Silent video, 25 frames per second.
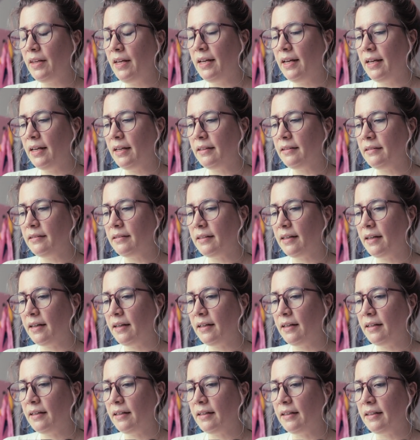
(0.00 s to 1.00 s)

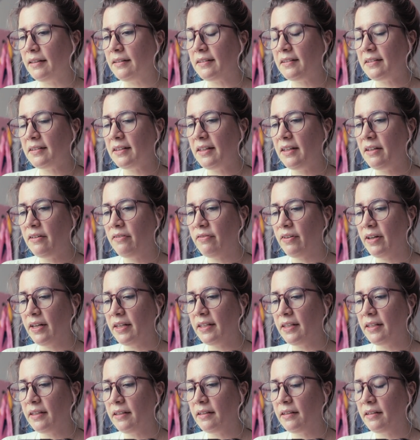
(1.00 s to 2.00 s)
and see if
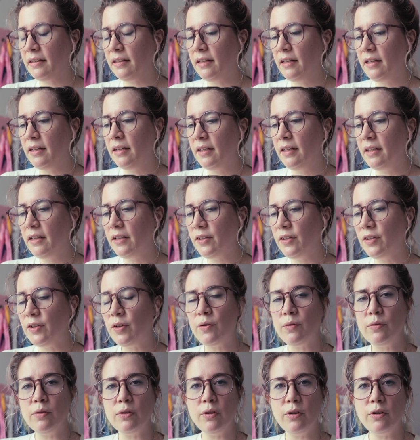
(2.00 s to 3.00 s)
I can, you
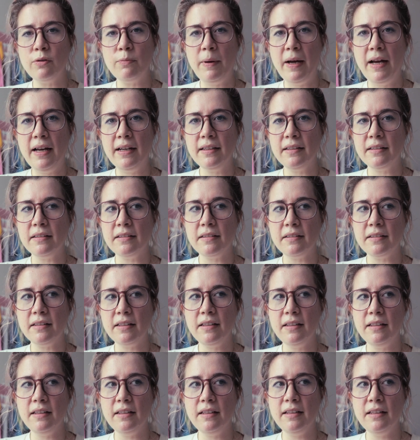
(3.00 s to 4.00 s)
know, look back and
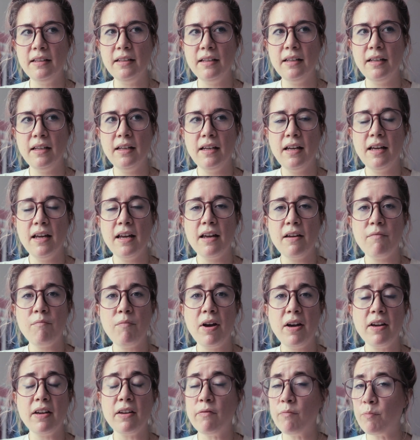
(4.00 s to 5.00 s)
see
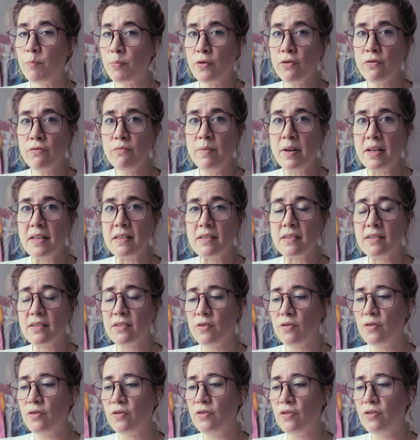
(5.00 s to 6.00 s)
my
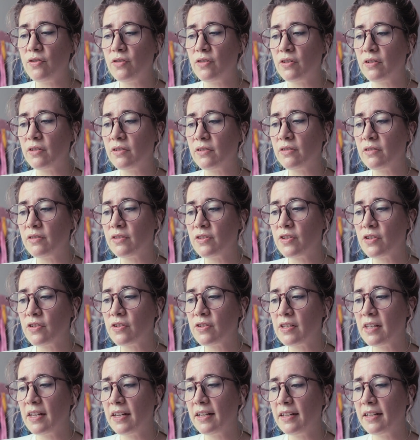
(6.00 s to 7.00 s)
improvements, or
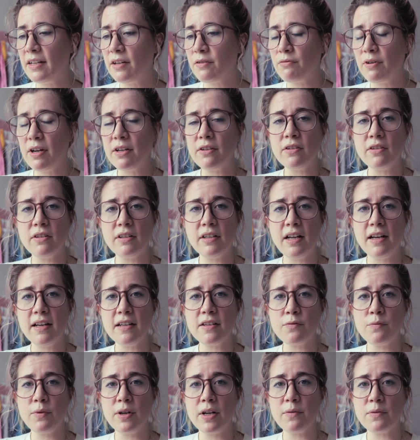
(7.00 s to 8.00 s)
just like
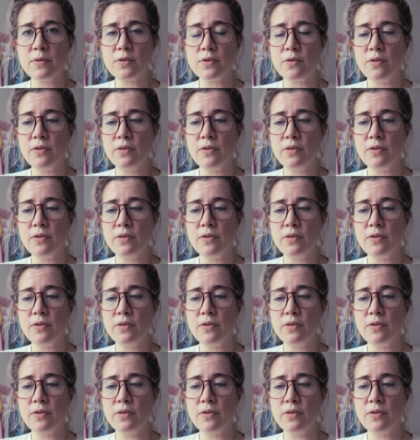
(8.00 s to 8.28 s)
recognize what I was